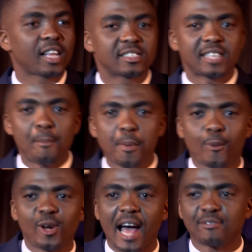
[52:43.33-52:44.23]
Some
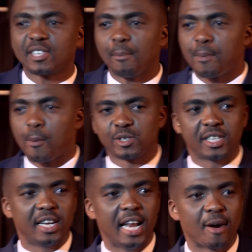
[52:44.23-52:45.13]
people laugh, some people
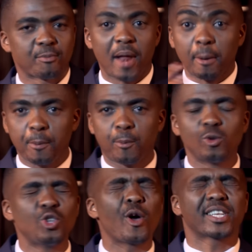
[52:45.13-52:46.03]
didn't laugh. Black people
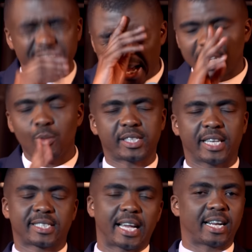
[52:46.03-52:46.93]
know exactly what
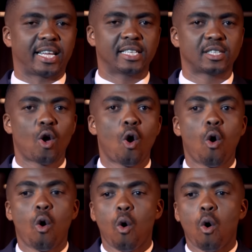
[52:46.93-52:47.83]
they're staring at.
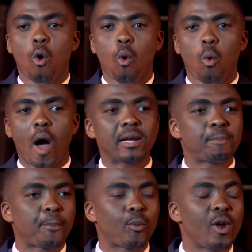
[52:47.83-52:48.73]
White
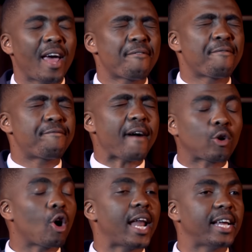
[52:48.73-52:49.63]
people have
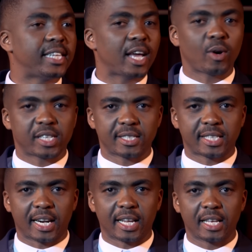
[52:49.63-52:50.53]
fuck all idea what they're
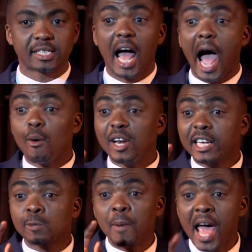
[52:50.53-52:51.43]
staring at. I will
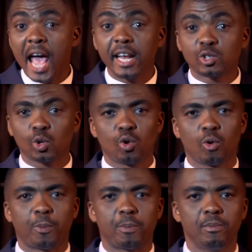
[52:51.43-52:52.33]
explain to
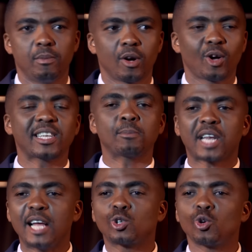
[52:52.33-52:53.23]
you, because I'm
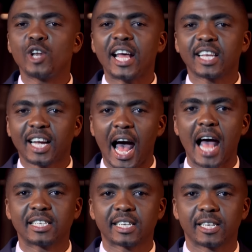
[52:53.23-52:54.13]
trying to unite the
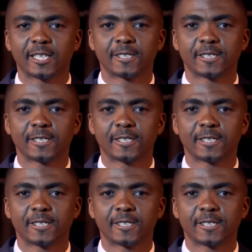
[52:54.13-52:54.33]
country.